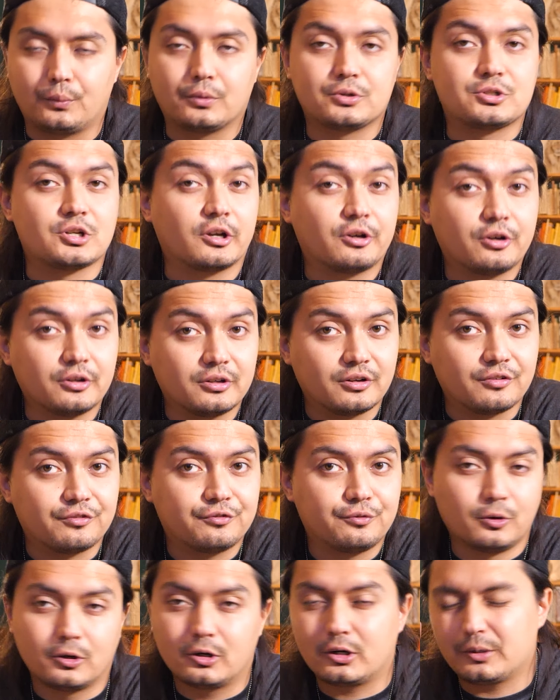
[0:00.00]
which I couldn't
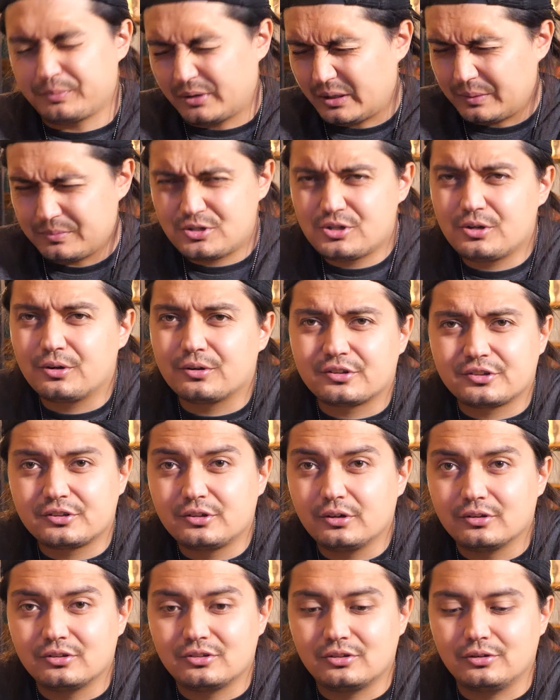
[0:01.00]
afford, but I'm sure it's
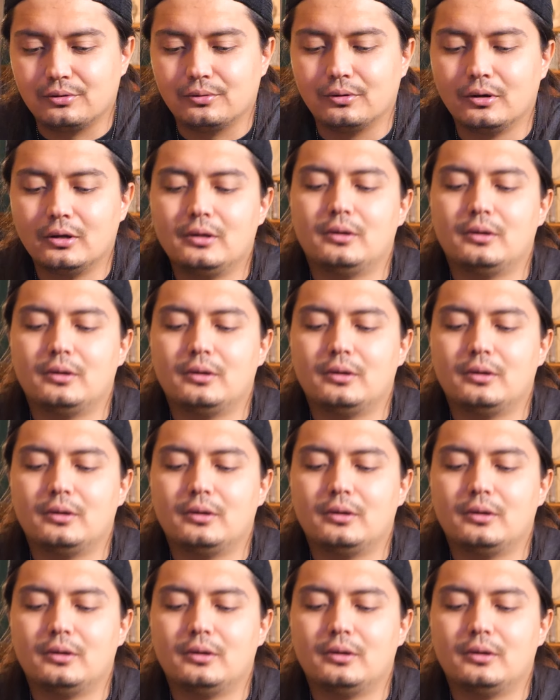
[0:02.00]
good too.